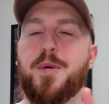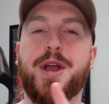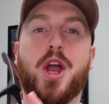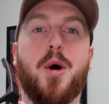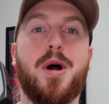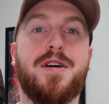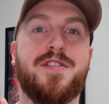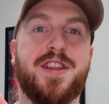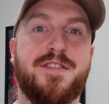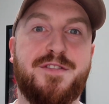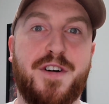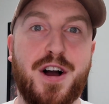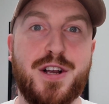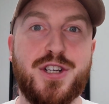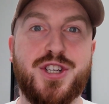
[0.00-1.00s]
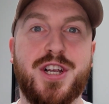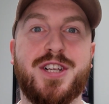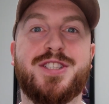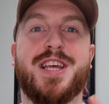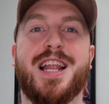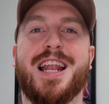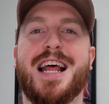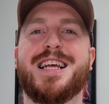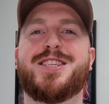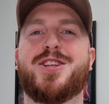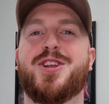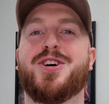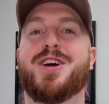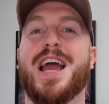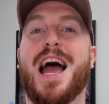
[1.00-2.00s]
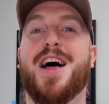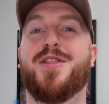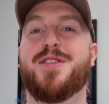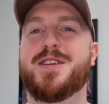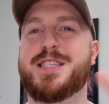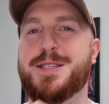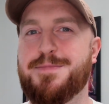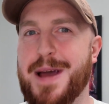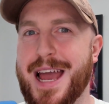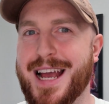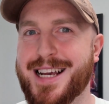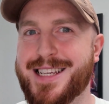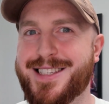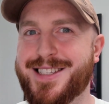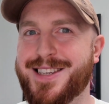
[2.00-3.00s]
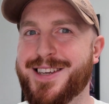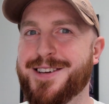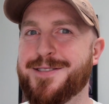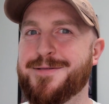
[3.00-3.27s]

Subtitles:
we go over the functions, let's look at the specs.